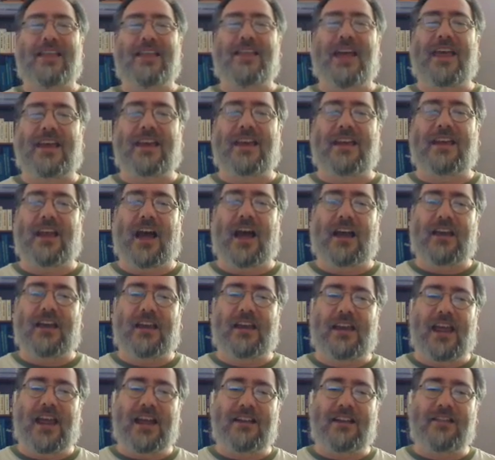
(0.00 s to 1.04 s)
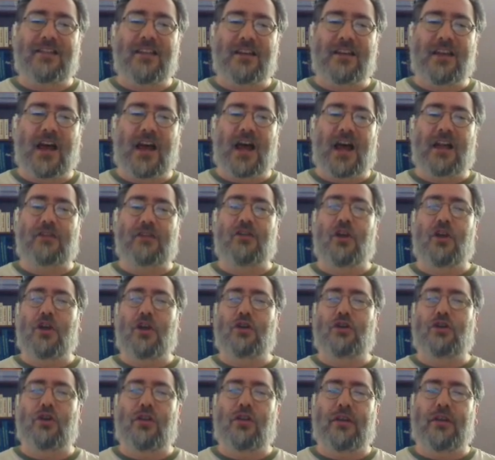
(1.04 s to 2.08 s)
they cannot connect the dots
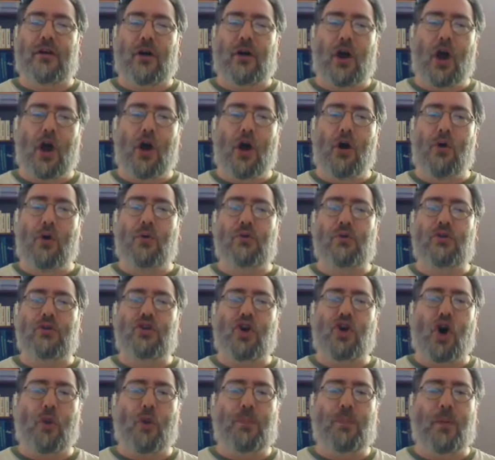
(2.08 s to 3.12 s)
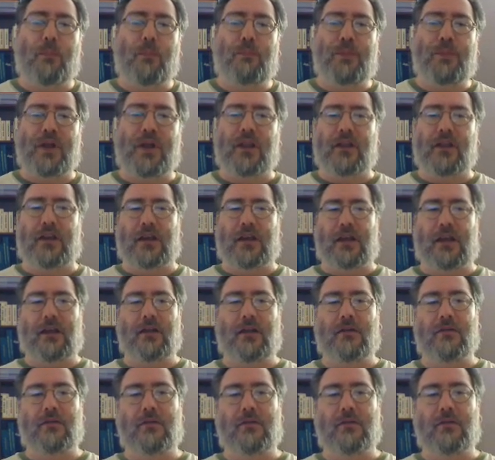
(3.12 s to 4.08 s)
to their own culpability.